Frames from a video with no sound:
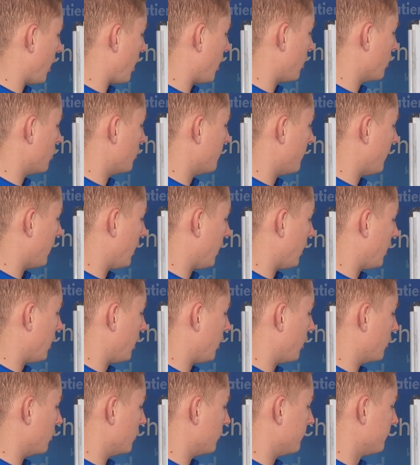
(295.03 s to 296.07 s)
whole part
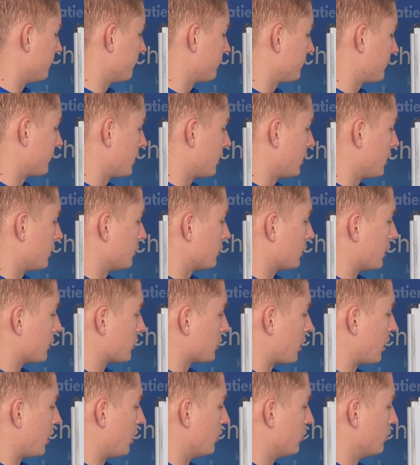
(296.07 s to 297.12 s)
whole. So it's
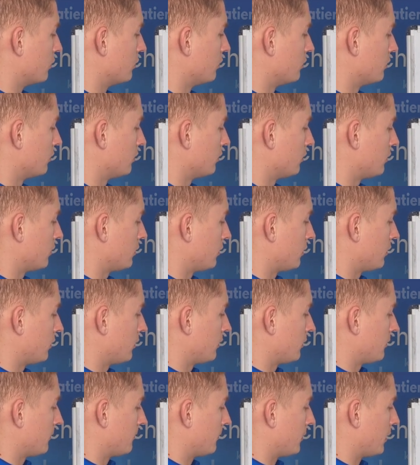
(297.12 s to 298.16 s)
whole
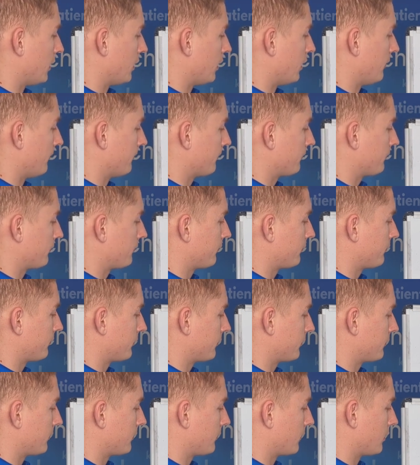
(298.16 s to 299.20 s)
part
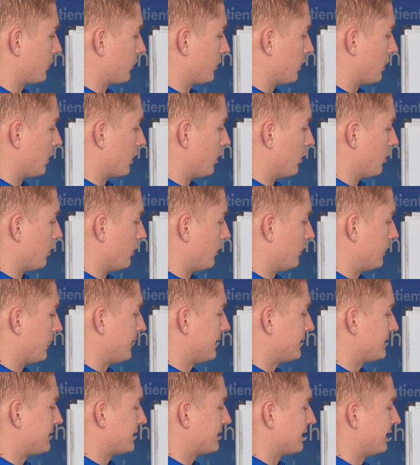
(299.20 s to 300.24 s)
hold. Now
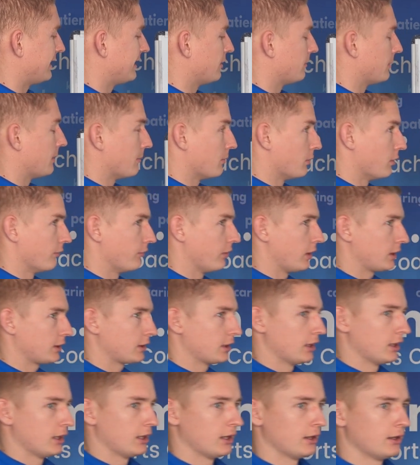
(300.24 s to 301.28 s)
this is a little bit more of
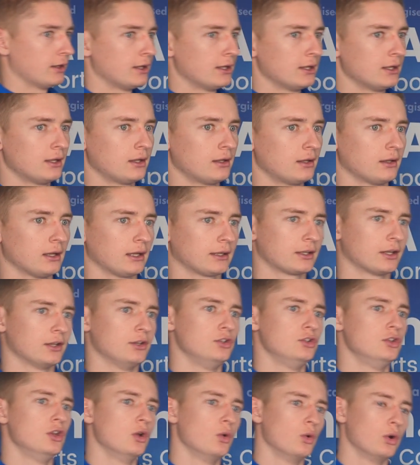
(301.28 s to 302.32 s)
like a
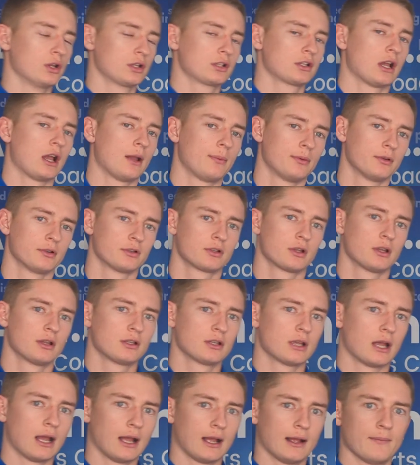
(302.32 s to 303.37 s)
newer type
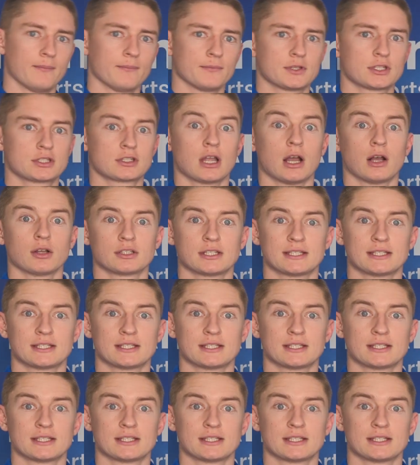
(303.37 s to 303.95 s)
of style